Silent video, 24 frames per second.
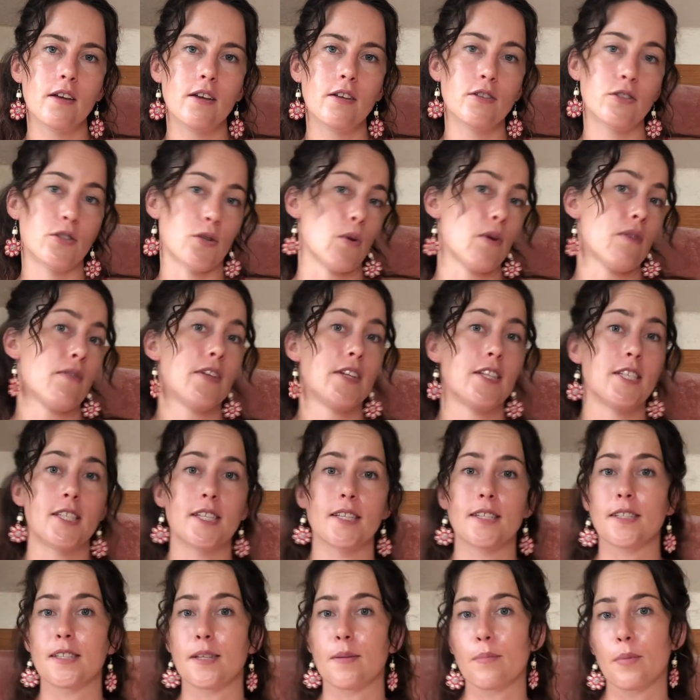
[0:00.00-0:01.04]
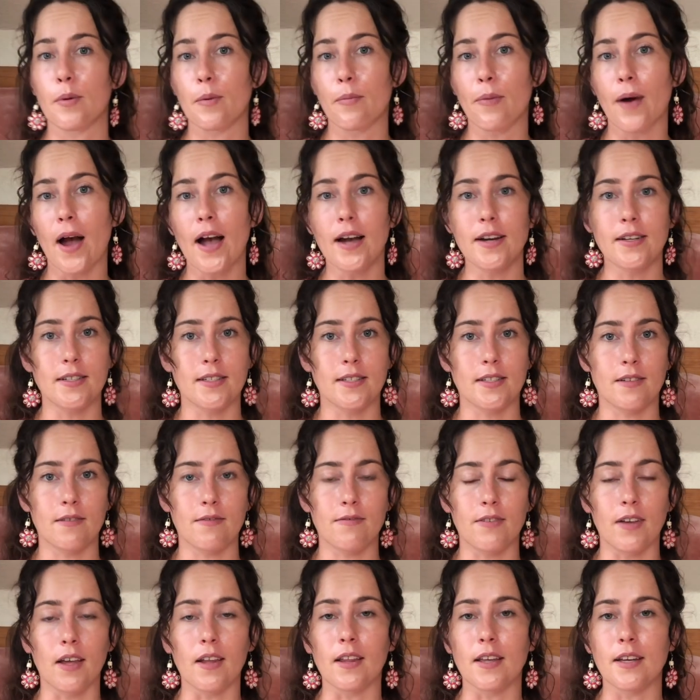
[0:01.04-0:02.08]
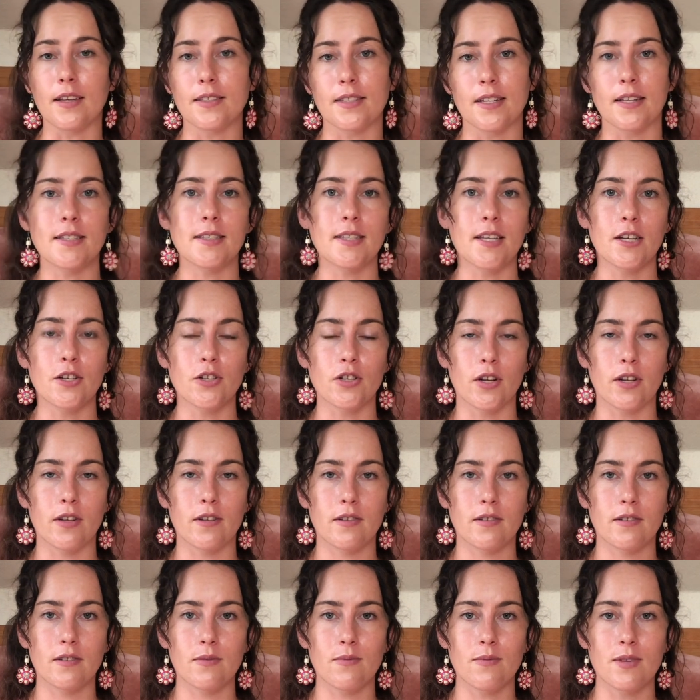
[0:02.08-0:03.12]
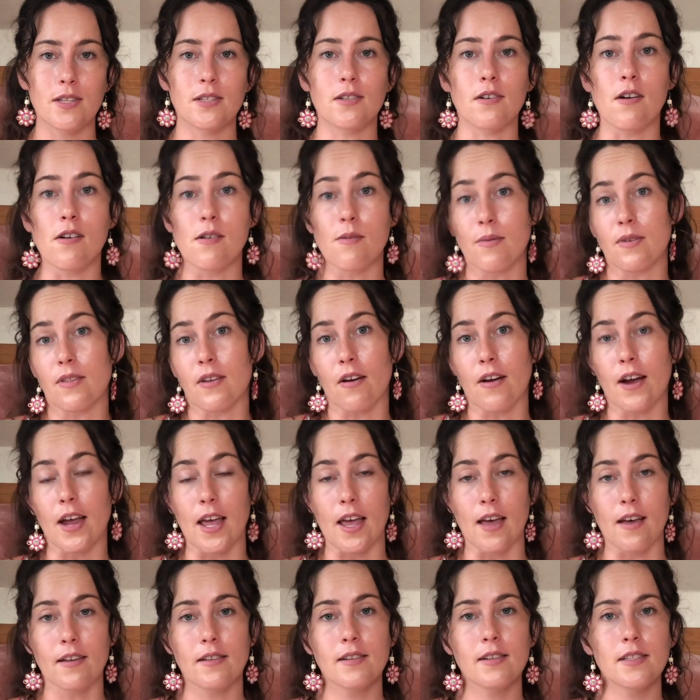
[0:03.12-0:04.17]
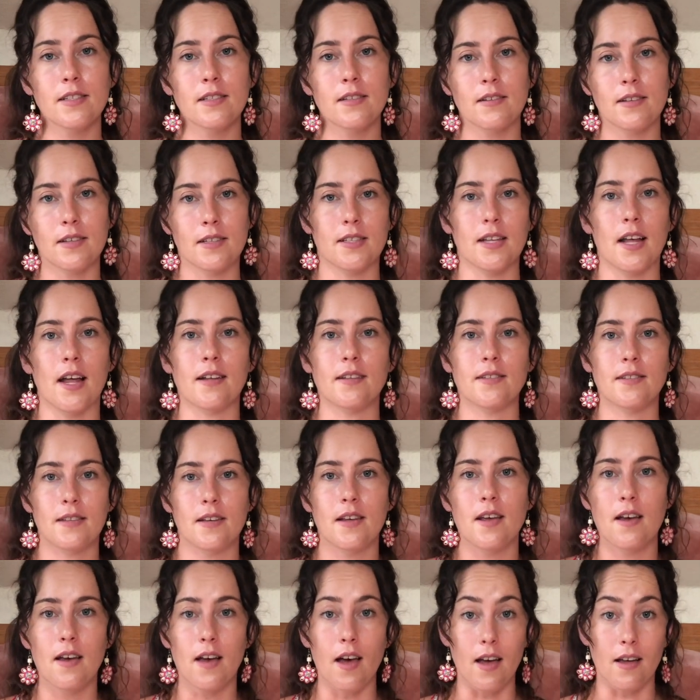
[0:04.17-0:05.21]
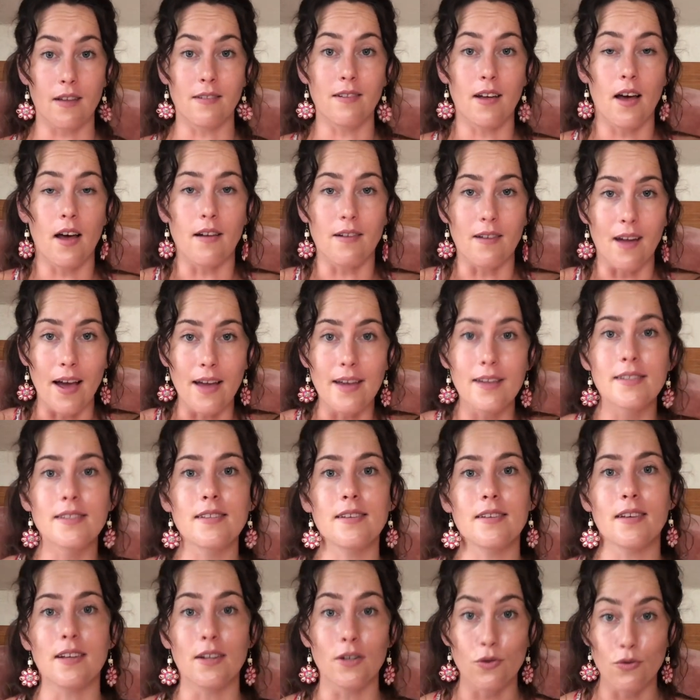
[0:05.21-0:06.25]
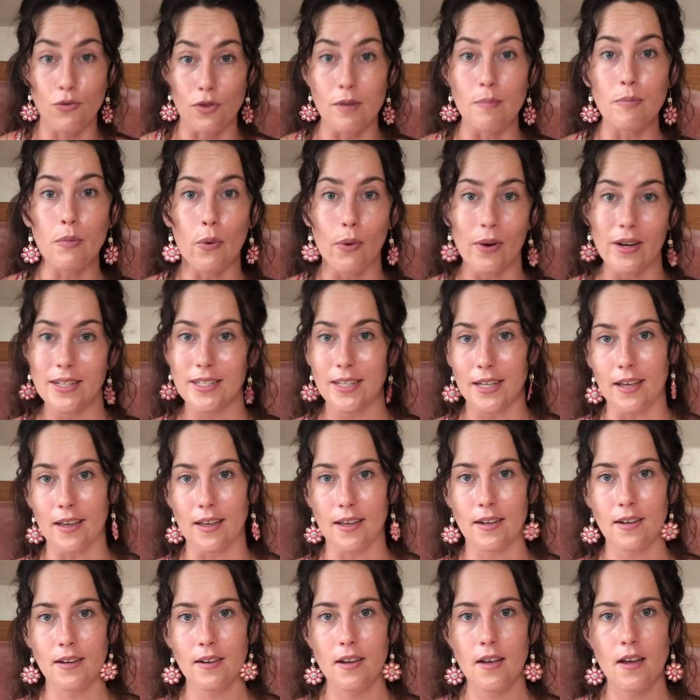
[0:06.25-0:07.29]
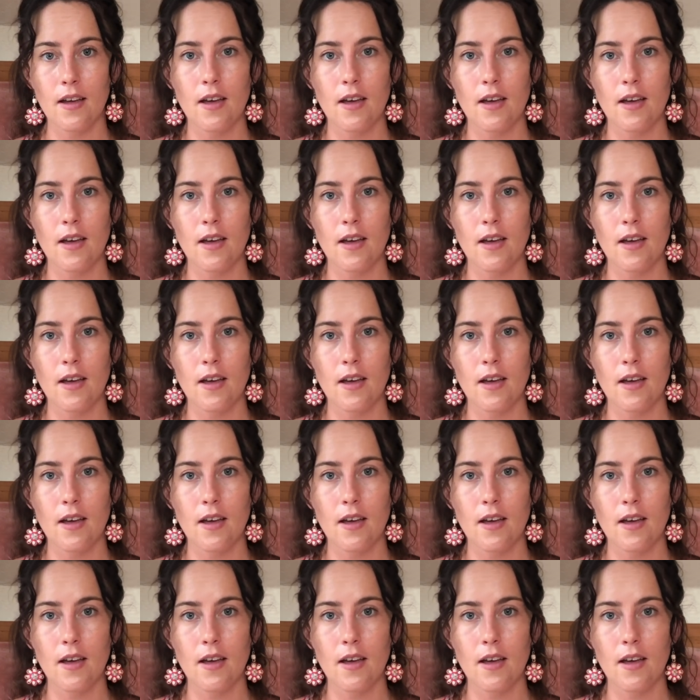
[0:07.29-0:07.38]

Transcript: So if it's this simple practice of feeling sensations, we started with our hands because that's a nice entry point in,